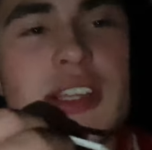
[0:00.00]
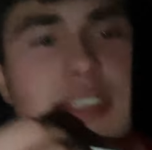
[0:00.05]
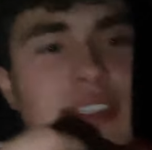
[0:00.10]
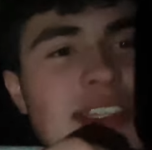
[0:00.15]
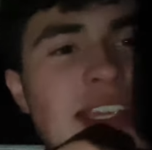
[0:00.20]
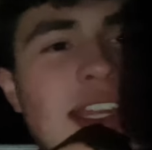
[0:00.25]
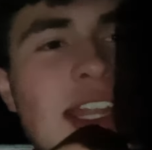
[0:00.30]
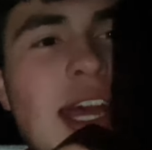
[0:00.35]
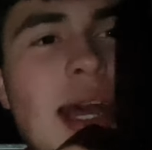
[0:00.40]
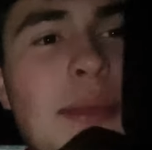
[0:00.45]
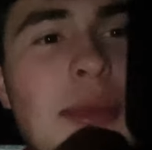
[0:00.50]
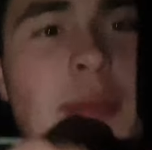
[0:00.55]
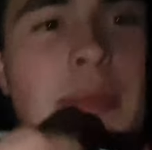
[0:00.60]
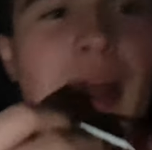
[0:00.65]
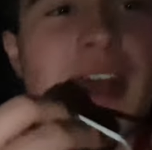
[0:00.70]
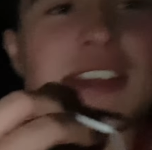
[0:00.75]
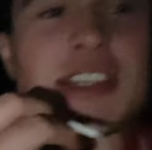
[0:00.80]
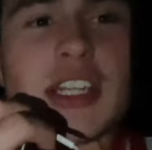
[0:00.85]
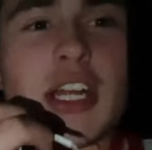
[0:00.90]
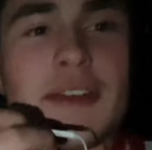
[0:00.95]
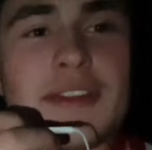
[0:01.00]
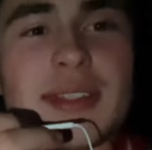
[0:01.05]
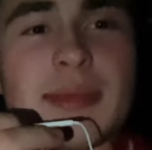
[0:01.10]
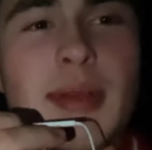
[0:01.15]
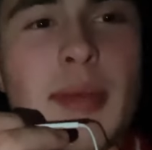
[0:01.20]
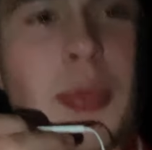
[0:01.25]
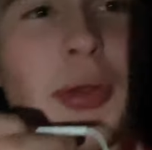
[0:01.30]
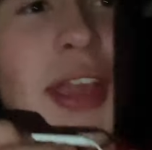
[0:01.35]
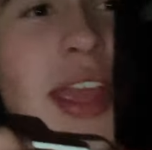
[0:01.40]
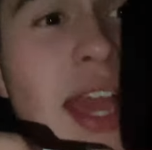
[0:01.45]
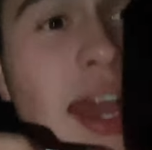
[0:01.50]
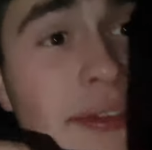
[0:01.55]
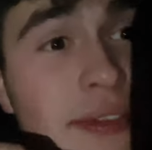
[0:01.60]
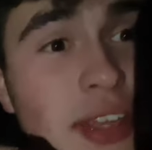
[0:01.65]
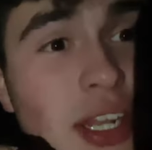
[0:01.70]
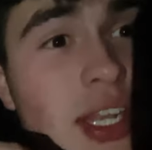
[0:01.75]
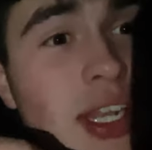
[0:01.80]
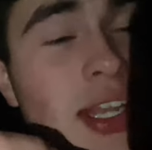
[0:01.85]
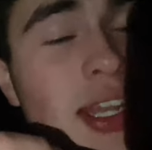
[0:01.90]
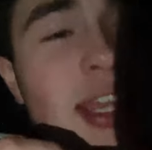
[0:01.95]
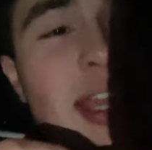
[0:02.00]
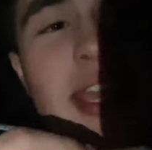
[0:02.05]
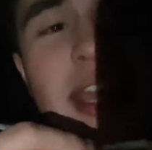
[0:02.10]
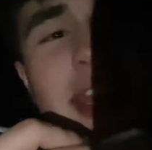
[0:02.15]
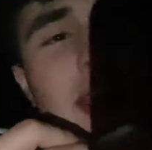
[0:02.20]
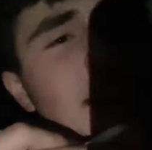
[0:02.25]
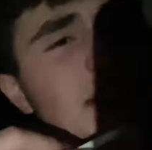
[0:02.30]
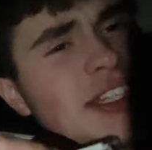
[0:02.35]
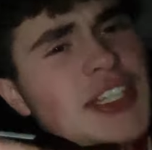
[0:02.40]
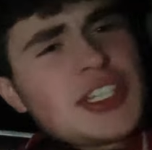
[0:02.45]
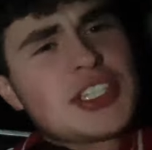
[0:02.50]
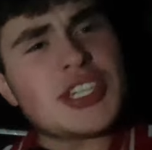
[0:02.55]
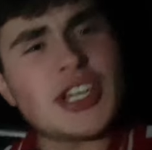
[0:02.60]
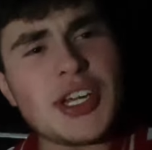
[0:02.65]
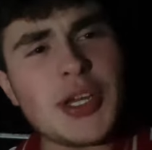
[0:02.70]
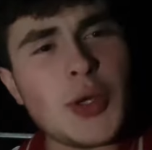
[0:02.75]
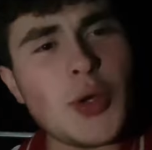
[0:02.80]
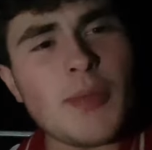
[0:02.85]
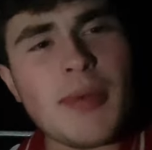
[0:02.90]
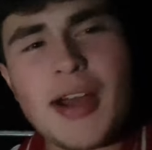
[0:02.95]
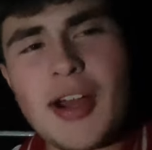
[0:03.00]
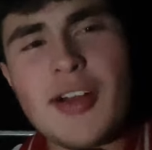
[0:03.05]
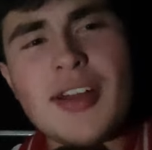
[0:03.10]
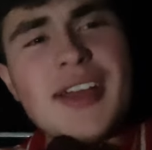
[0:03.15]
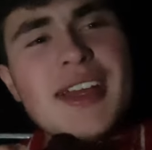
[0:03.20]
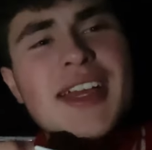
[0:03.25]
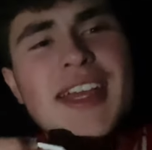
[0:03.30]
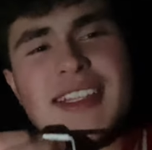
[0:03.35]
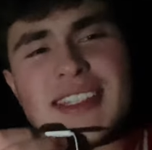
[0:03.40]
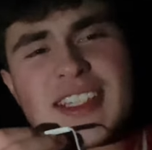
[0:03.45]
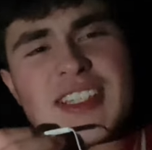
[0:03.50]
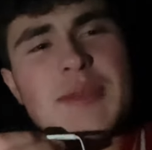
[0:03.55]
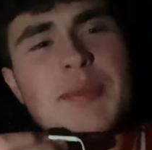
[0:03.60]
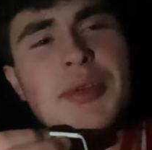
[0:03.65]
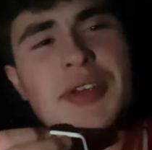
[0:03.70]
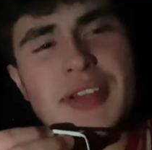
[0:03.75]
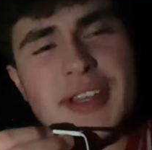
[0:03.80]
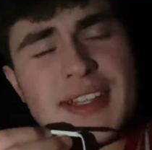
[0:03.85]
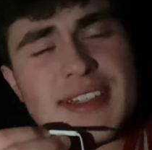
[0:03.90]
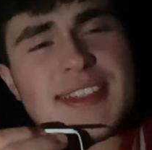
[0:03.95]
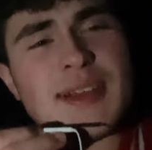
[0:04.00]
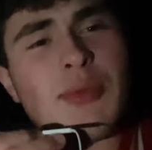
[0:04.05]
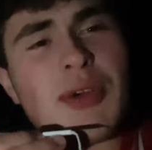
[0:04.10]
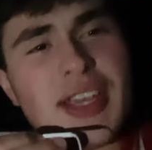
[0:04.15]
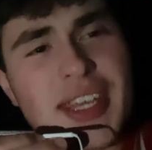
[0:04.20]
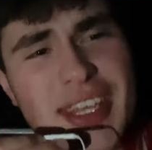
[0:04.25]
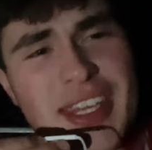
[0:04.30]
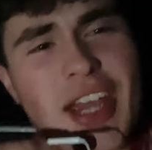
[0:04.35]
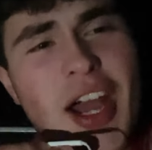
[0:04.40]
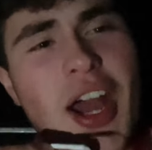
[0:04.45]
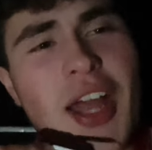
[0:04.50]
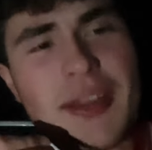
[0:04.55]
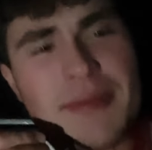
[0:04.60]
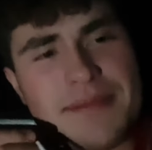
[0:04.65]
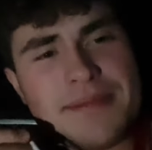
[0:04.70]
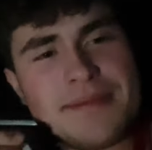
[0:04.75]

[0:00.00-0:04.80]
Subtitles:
So, yeah, now I'm going to pass it off to my boy Evan, and he's going to show you about his experience and what he got.